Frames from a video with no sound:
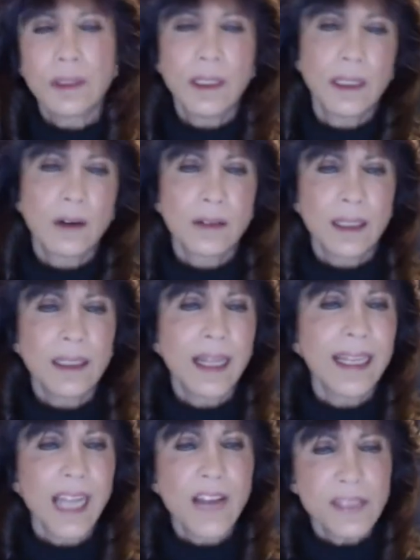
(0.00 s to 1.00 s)
you know, and
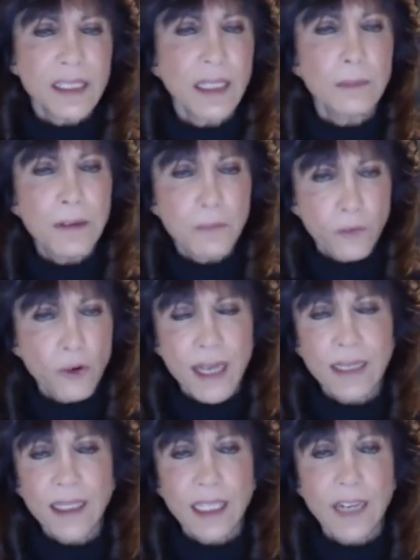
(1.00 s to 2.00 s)
like I've said before,
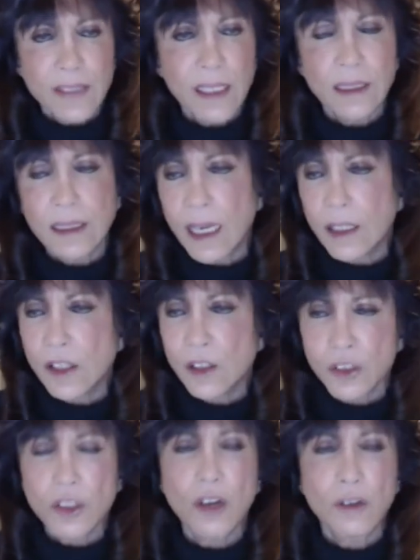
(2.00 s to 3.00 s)
I think I've said it on your
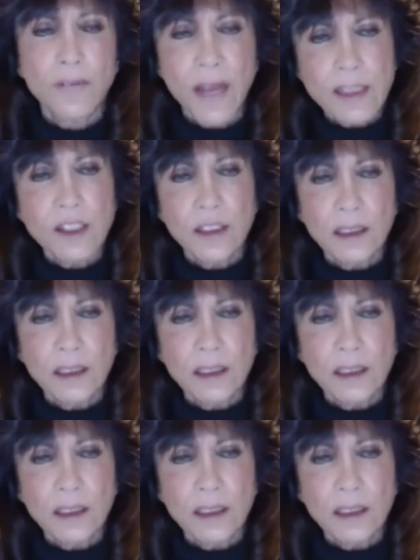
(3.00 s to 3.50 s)
show. If that's good